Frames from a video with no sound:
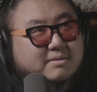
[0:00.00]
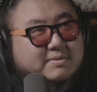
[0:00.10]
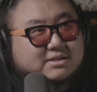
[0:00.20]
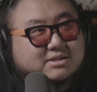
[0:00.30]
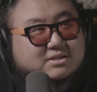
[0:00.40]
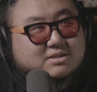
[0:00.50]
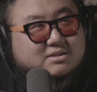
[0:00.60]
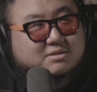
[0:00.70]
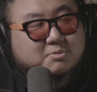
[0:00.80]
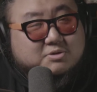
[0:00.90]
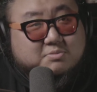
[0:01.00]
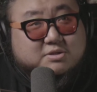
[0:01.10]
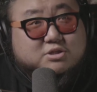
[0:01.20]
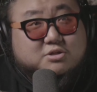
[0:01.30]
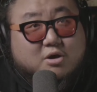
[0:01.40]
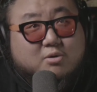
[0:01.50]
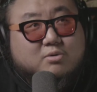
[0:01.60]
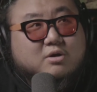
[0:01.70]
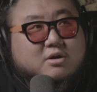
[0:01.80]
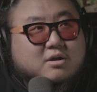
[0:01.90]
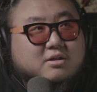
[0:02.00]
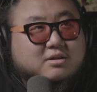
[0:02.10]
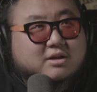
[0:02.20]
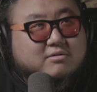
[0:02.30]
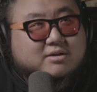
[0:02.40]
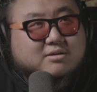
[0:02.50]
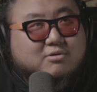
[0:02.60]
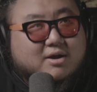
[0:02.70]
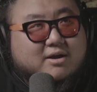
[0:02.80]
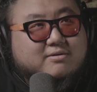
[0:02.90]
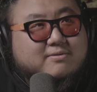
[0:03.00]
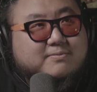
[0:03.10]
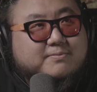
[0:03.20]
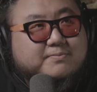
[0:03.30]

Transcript: maybe it's supposed to be snow, littering the ground.